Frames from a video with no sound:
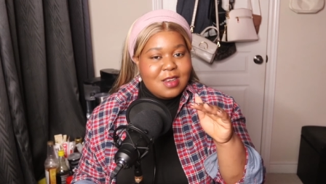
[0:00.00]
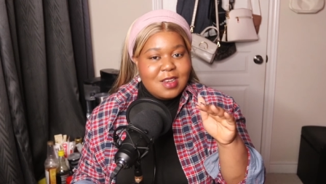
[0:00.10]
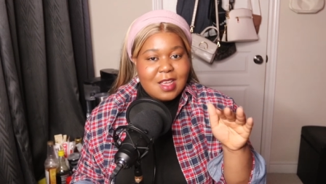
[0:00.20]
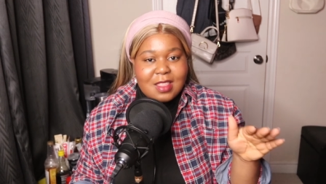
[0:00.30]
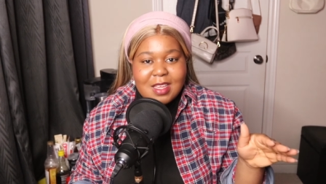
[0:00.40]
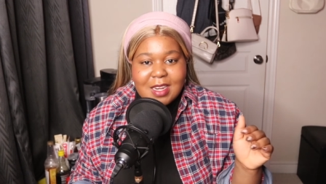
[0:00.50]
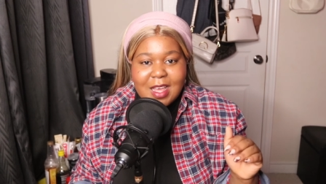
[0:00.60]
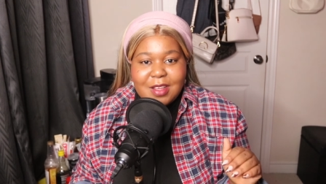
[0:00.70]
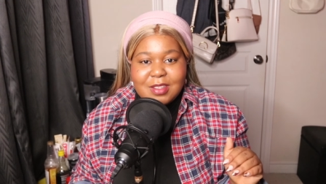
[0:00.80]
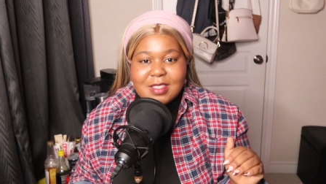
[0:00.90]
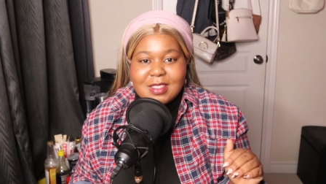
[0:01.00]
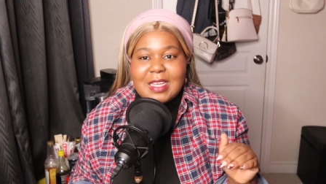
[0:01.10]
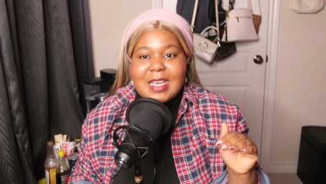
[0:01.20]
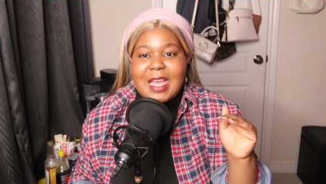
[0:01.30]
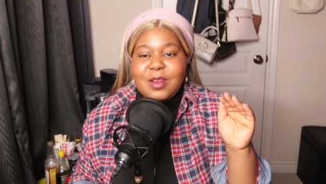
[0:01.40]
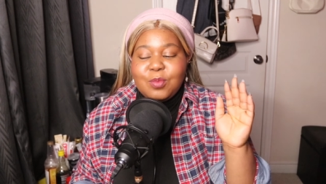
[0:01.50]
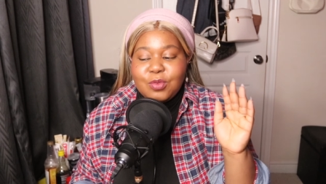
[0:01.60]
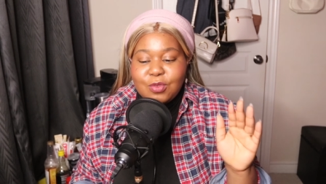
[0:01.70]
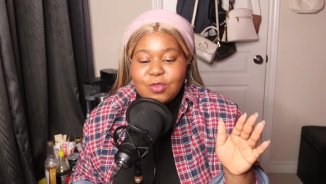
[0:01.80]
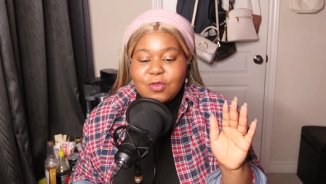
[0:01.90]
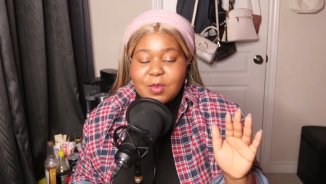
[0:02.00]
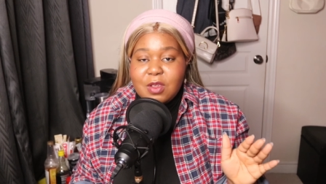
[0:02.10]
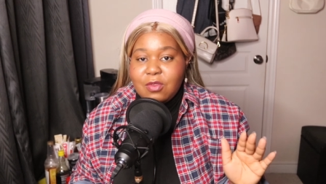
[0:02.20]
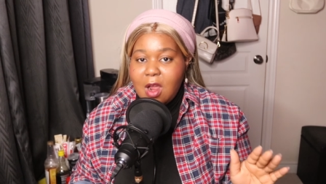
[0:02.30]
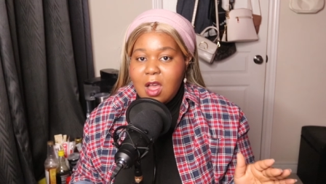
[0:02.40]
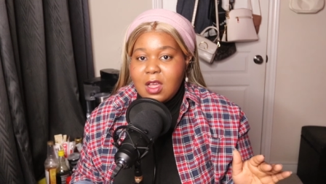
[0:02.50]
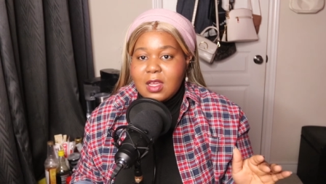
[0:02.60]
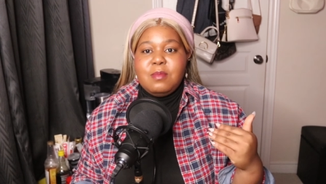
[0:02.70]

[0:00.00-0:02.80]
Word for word: Nothing else can prove me wrong